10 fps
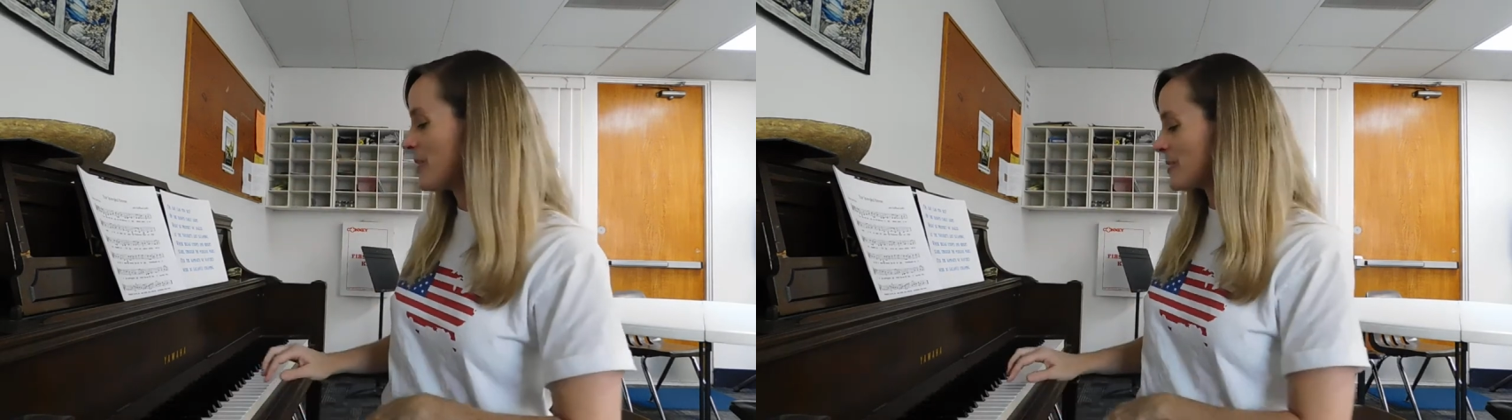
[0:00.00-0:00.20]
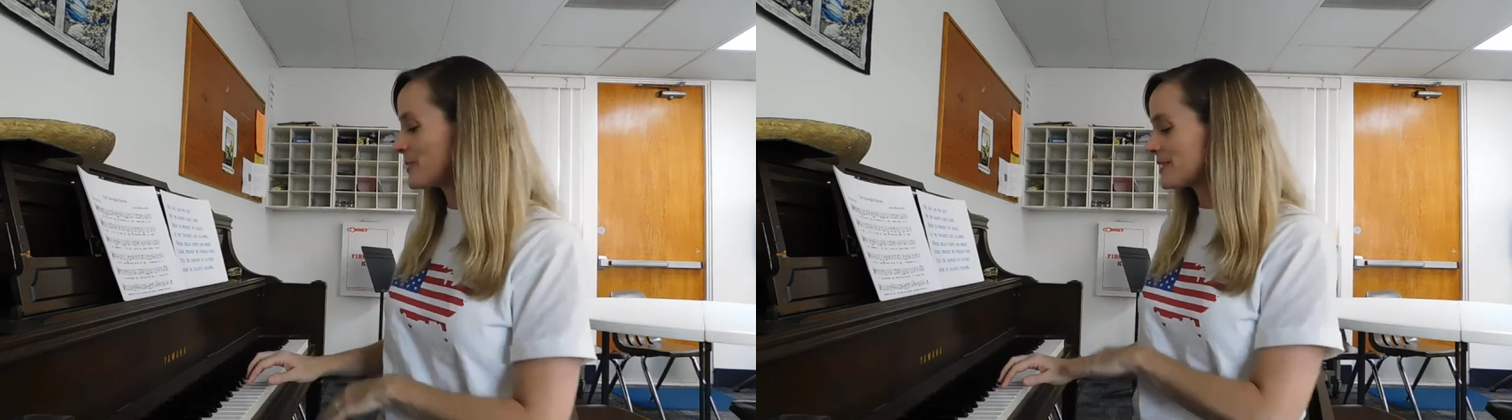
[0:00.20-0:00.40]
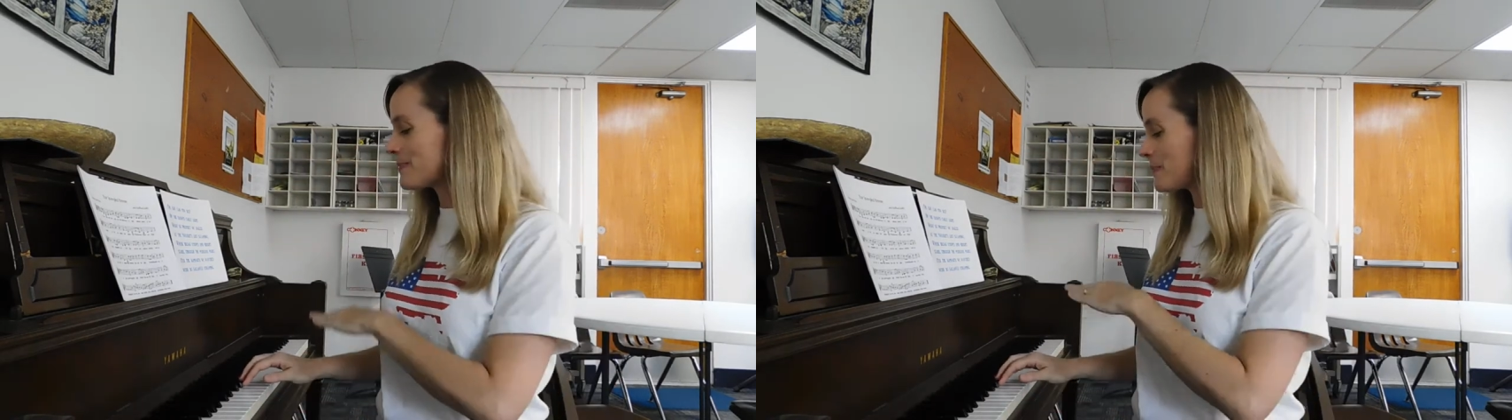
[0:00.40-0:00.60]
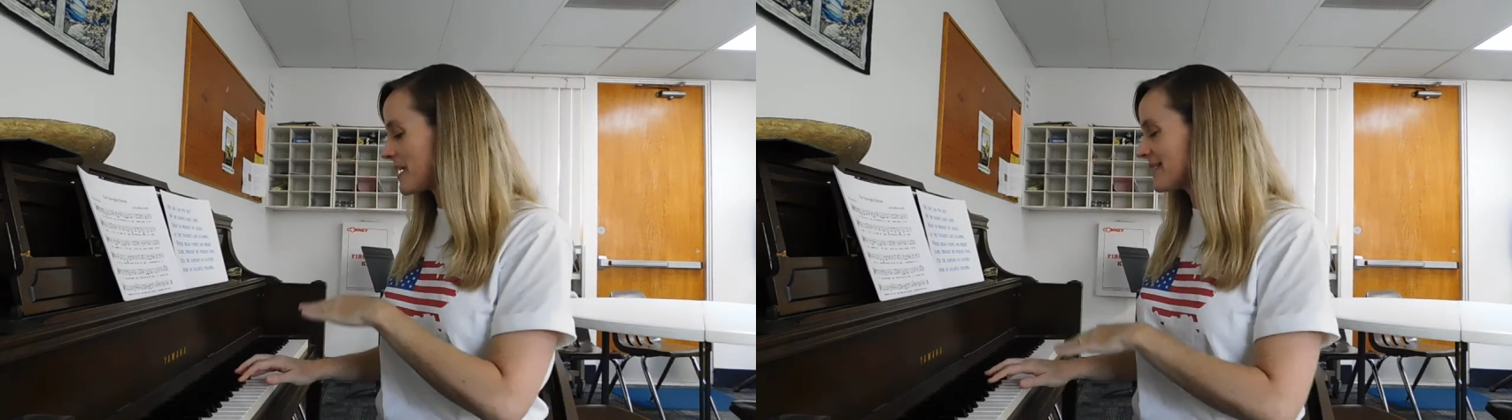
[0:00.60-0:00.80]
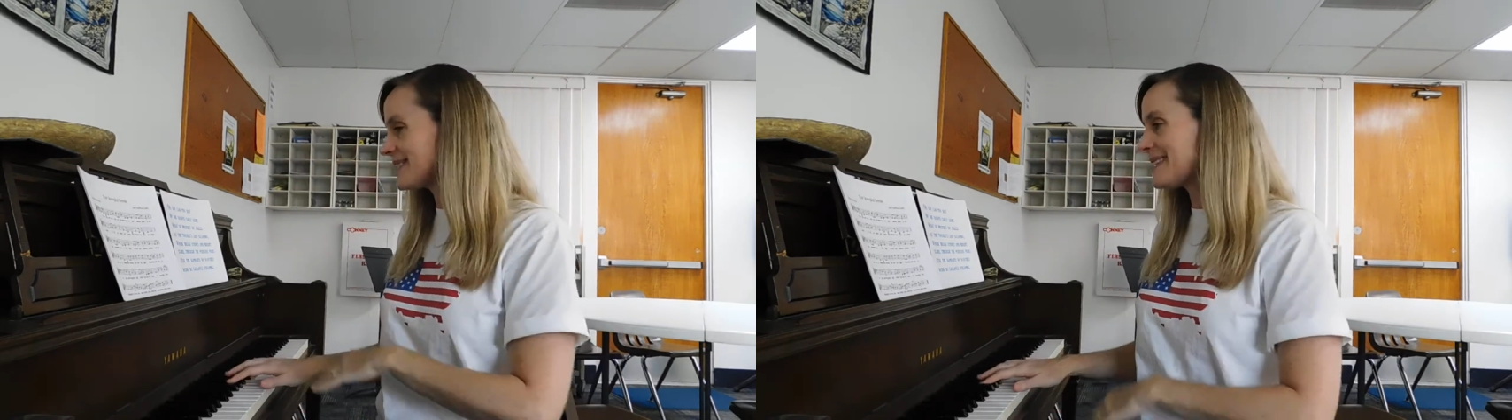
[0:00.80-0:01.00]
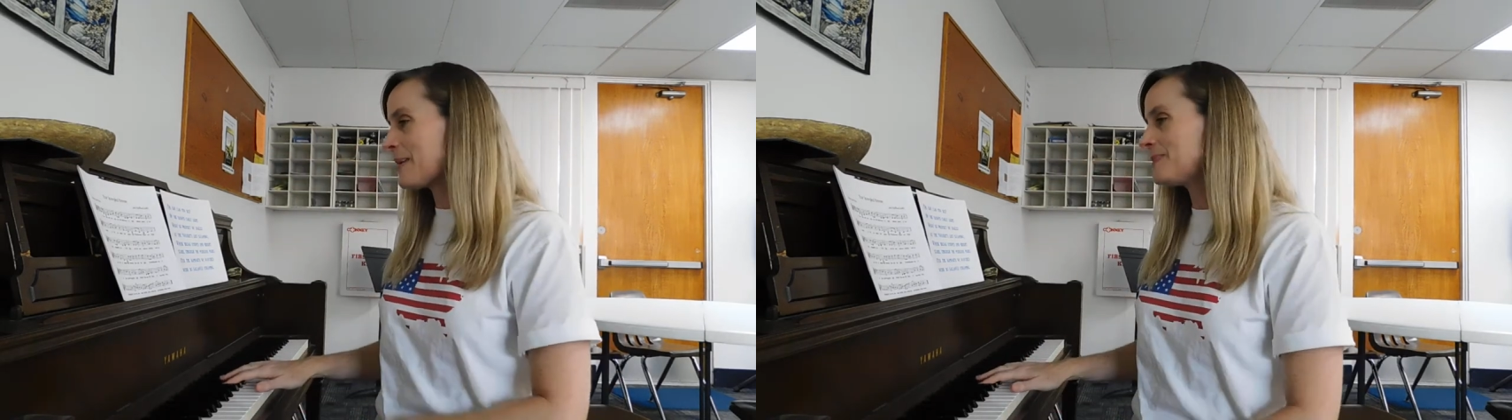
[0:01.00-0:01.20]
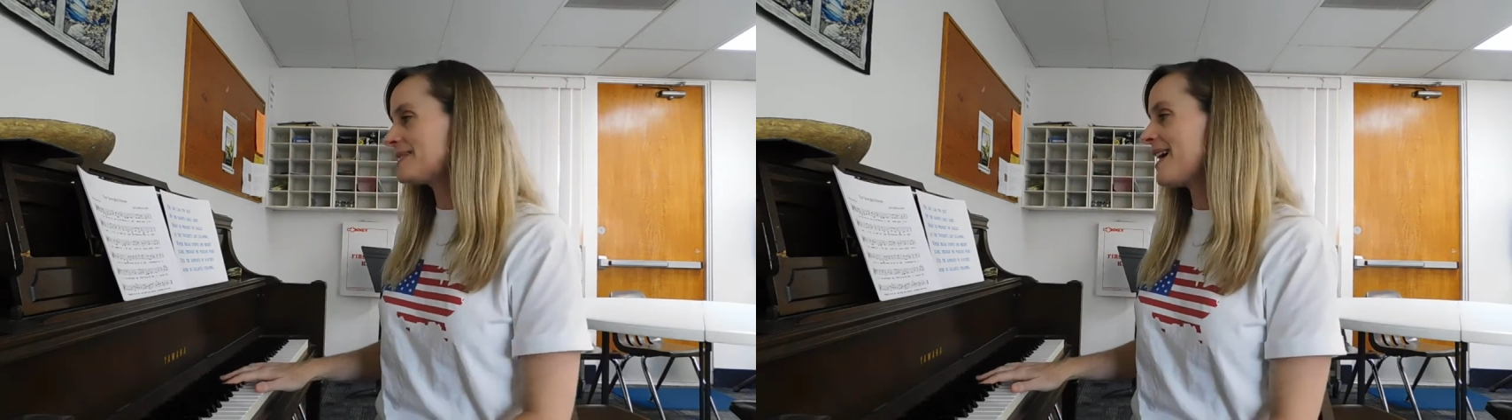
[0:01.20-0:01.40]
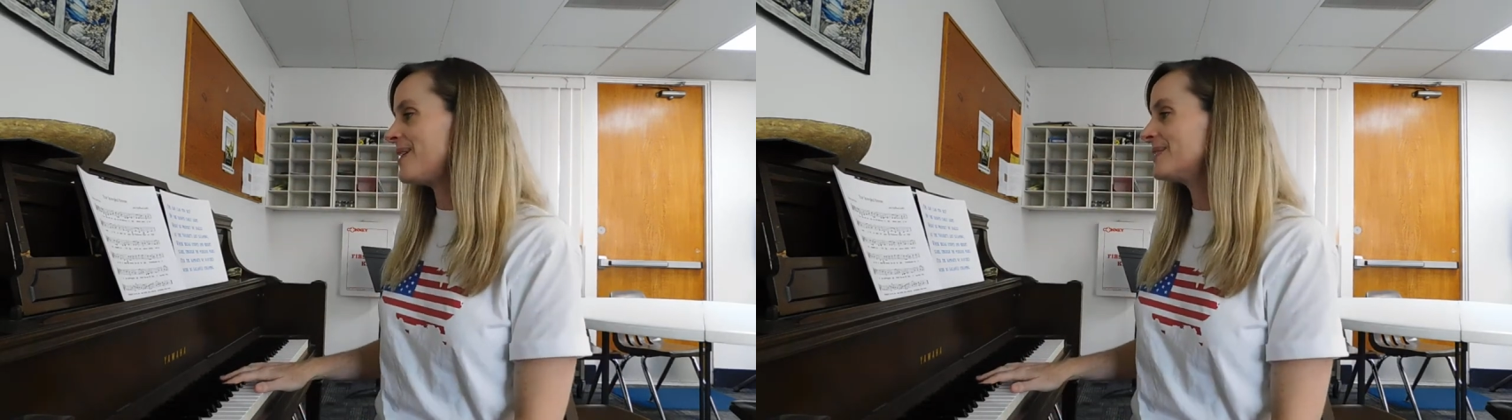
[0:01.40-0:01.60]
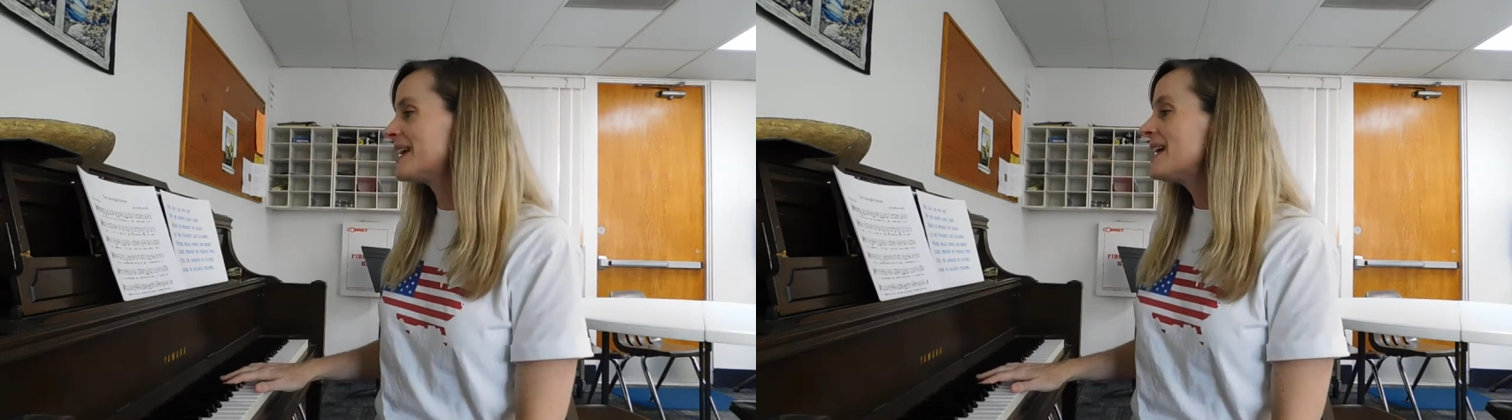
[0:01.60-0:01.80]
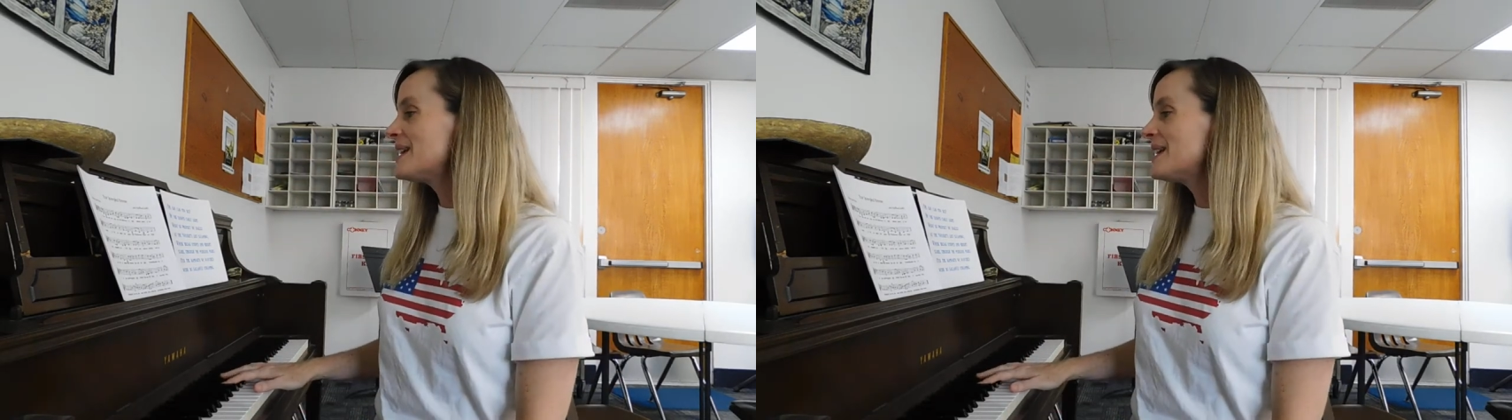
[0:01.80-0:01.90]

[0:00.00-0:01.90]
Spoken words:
those big steps down.